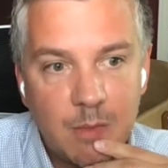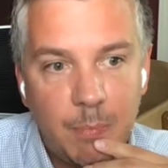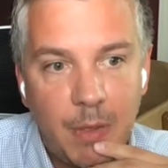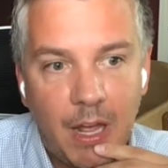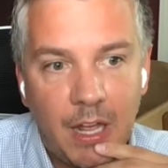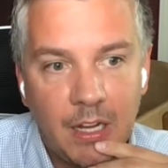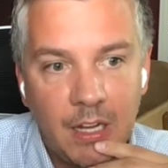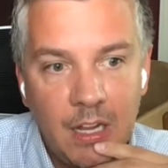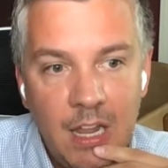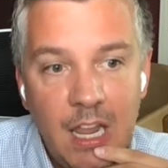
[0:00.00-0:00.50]

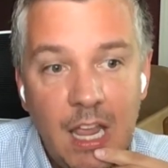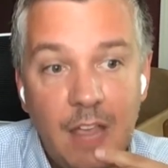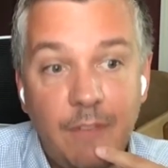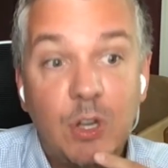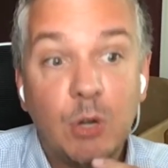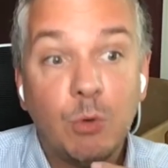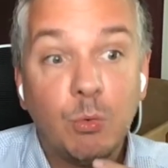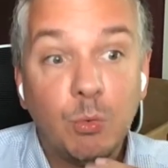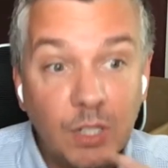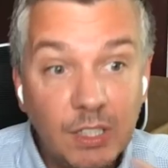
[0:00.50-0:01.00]
But if
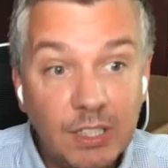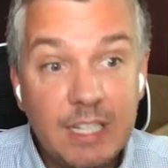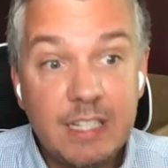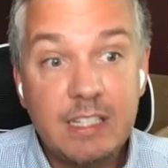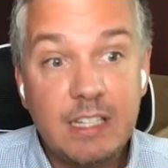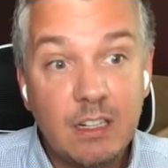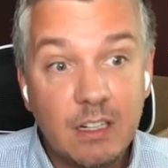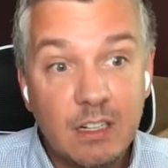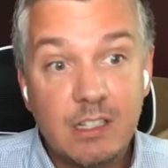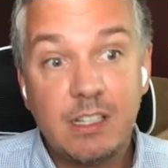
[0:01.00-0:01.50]
you're really
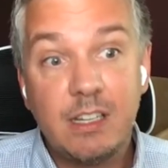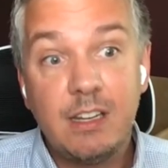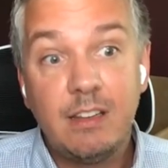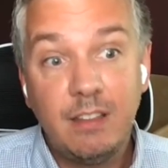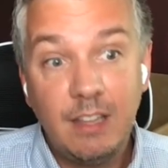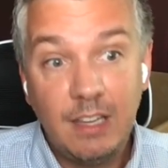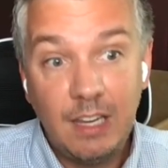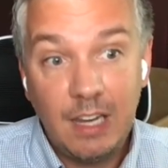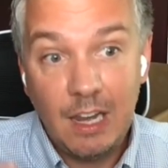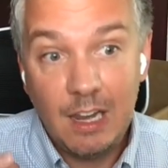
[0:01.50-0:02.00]
seriously
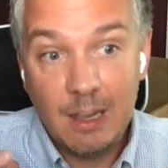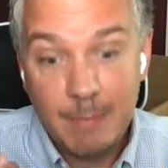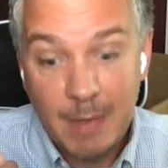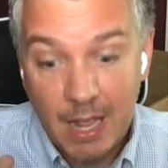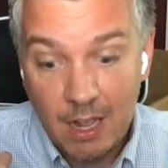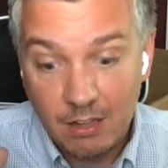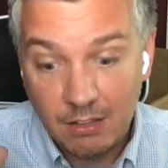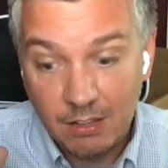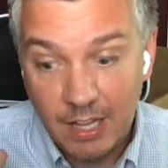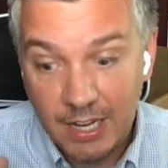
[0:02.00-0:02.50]
thinking
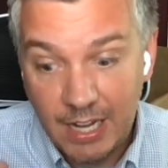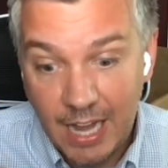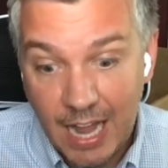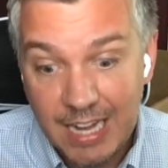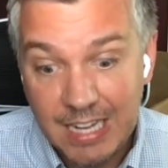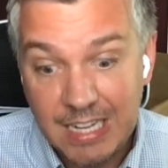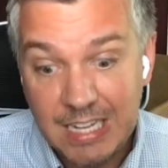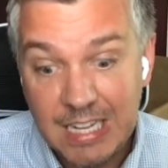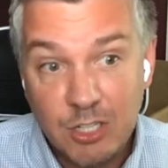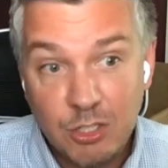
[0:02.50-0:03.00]
about like,
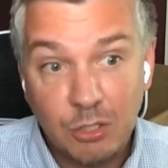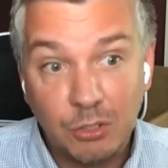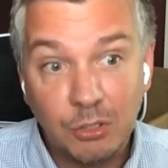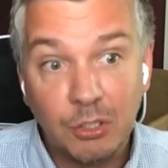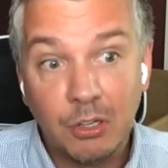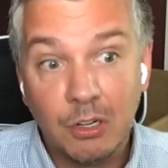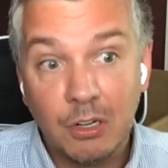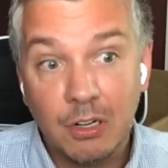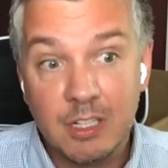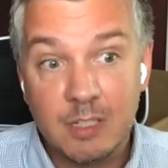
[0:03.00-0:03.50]
I need to
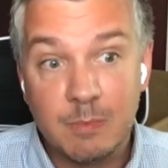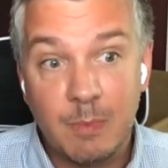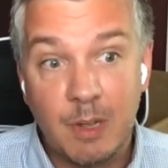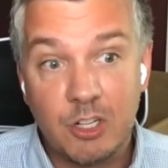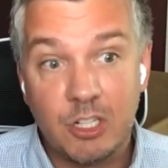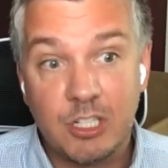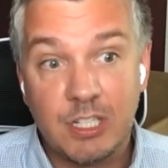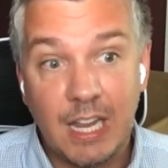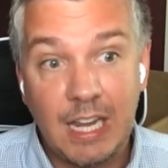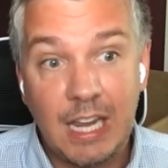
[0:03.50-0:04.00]
learn as
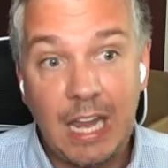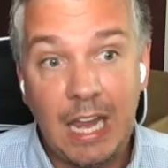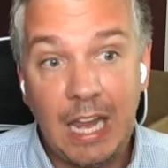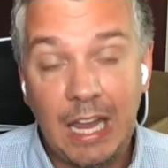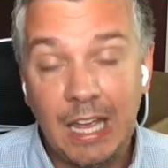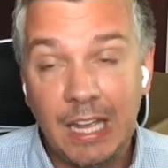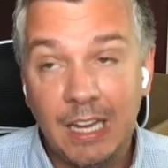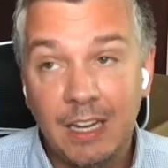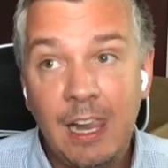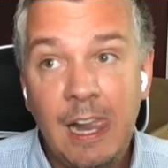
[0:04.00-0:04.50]
much as I
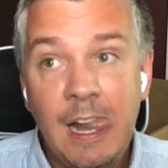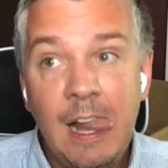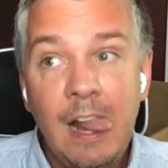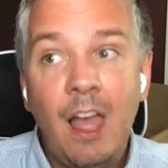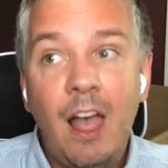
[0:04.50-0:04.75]
can,